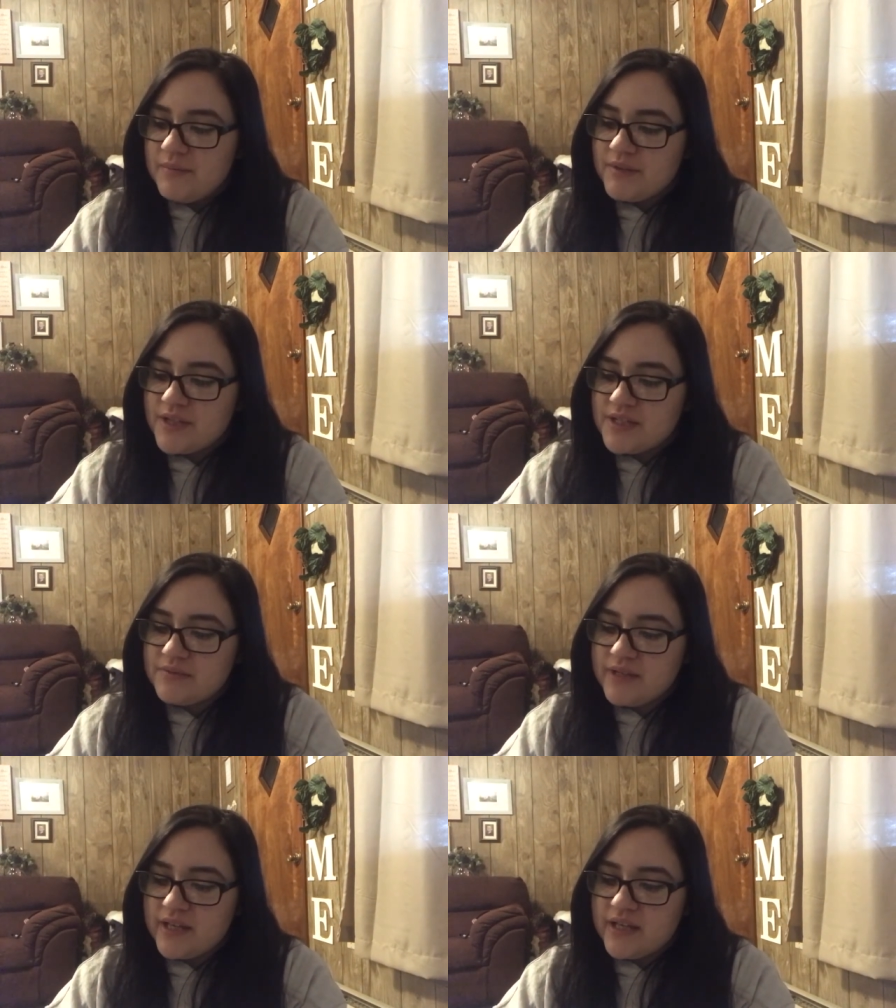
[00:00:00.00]
But this
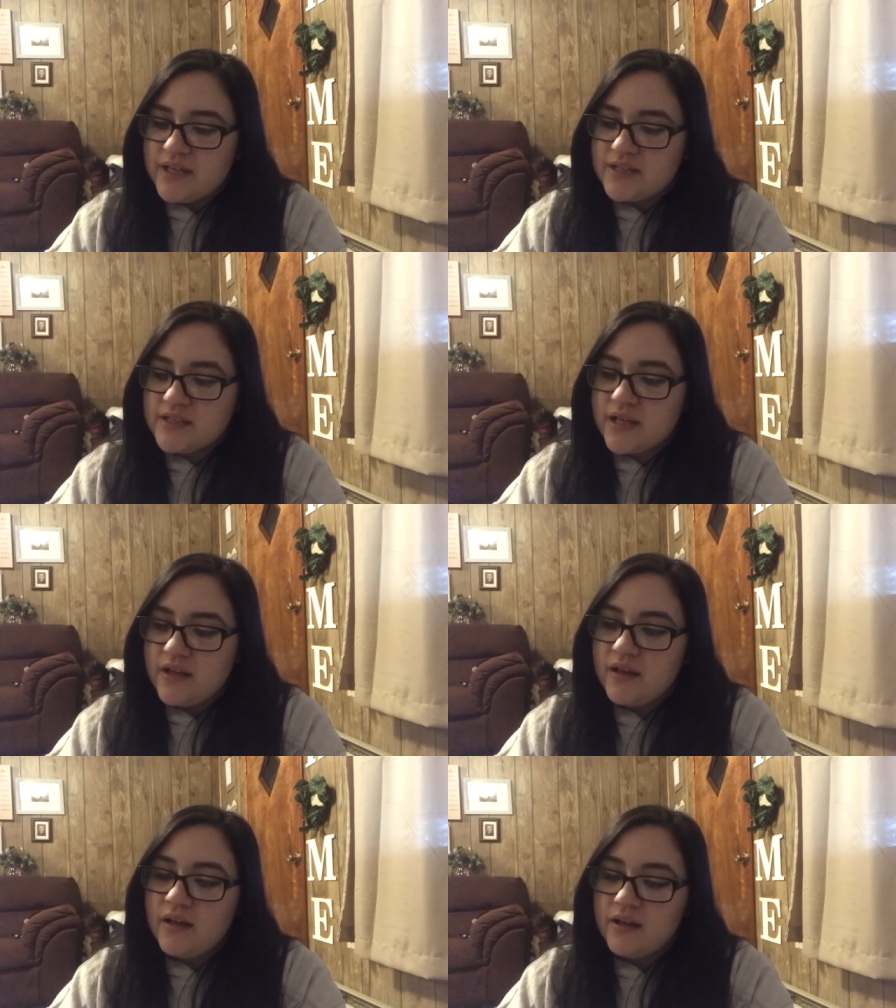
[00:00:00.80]
one is
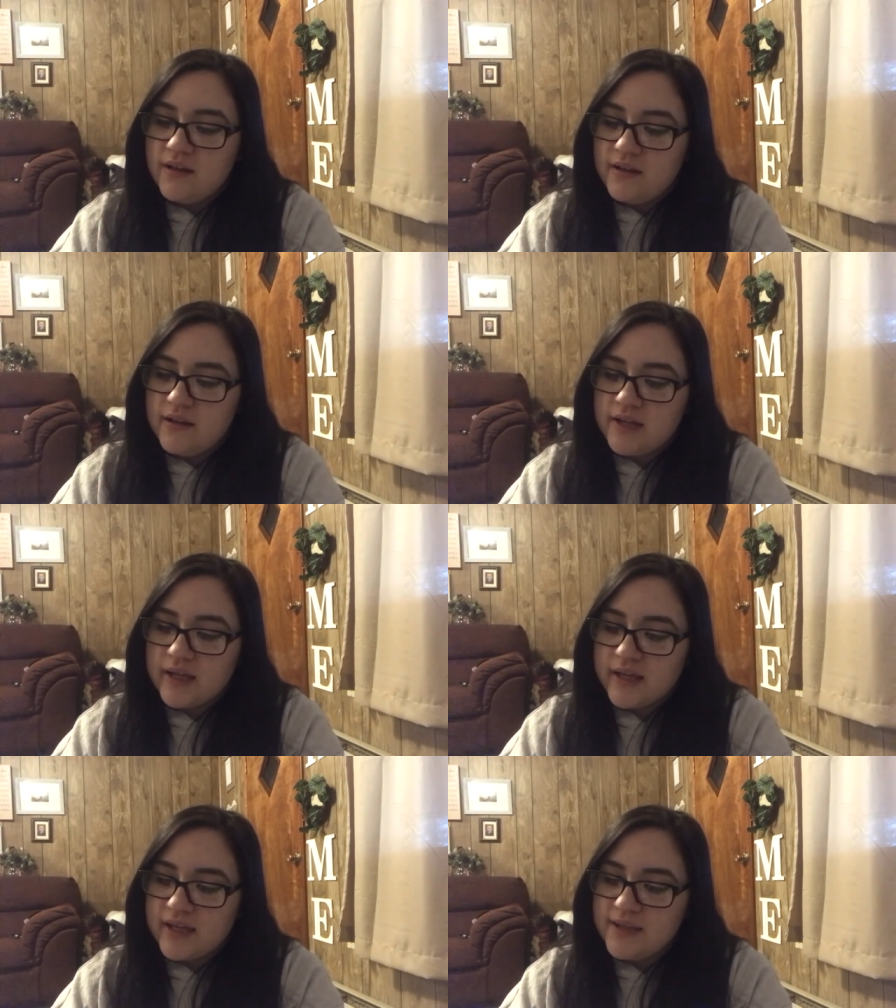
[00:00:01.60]

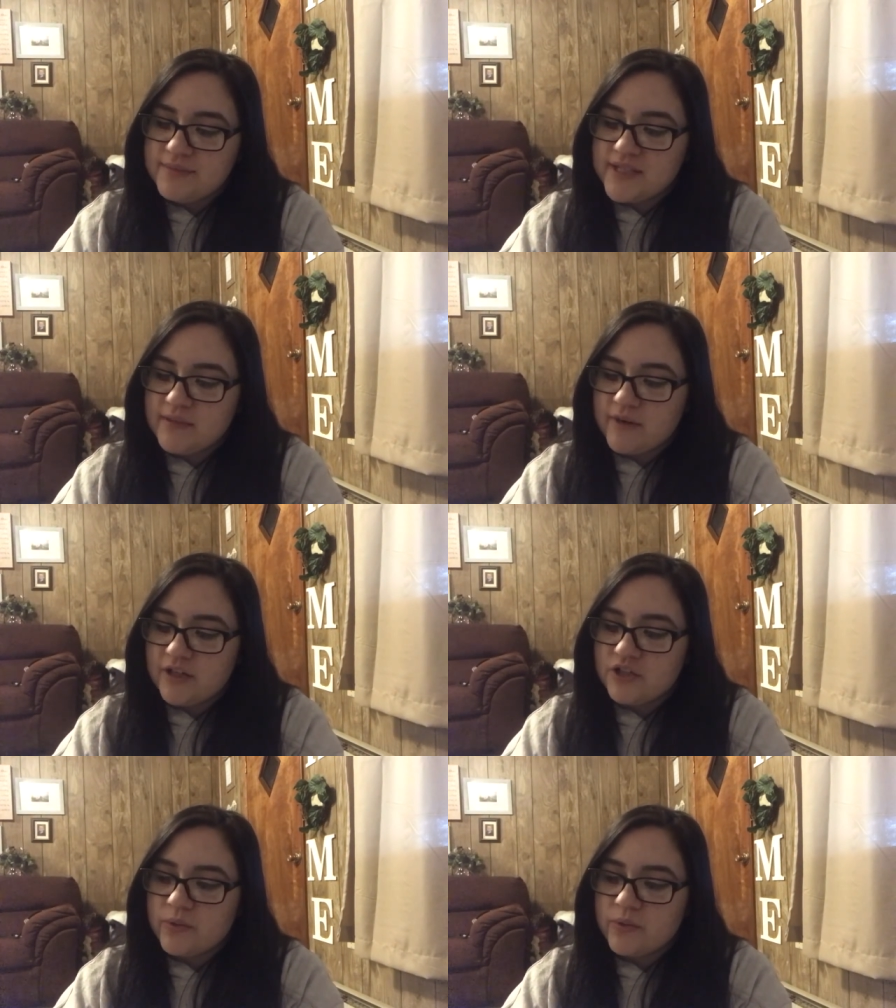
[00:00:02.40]
Ipsy March